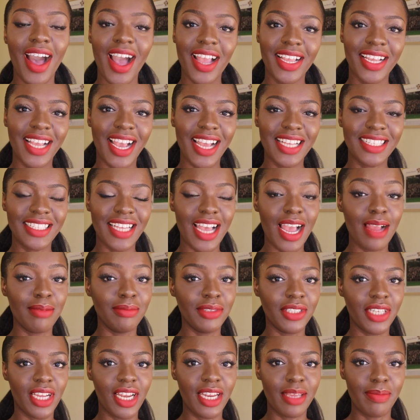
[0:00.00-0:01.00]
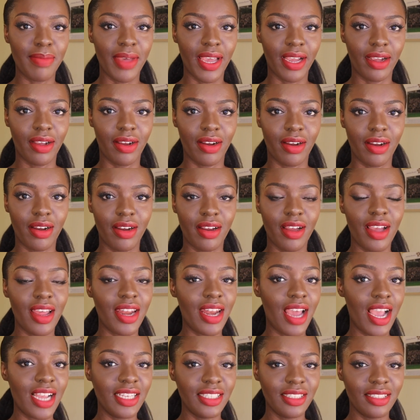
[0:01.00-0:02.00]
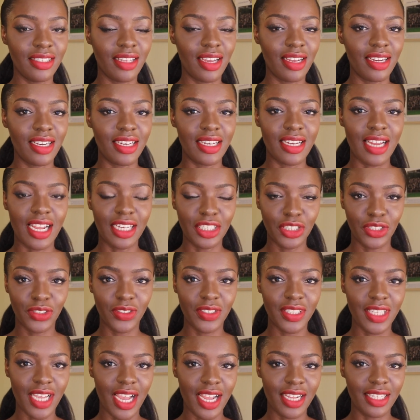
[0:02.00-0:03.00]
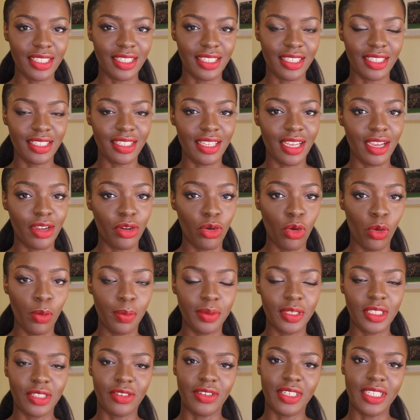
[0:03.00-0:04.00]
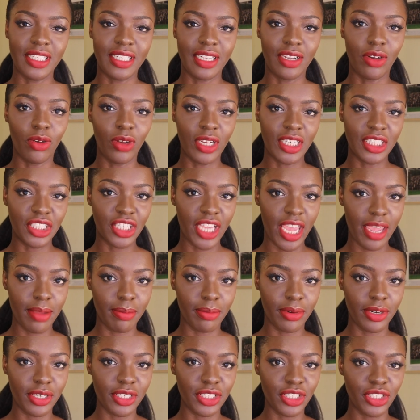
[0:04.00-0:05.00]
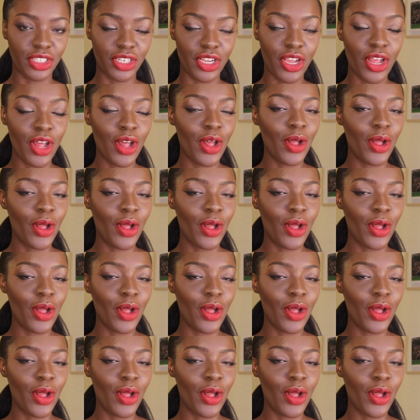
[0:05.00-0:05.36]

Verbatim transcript: Hi guys, I'm Shirley Bekker and I studied Natural Sciences at Corpus Christi College, Cambridge.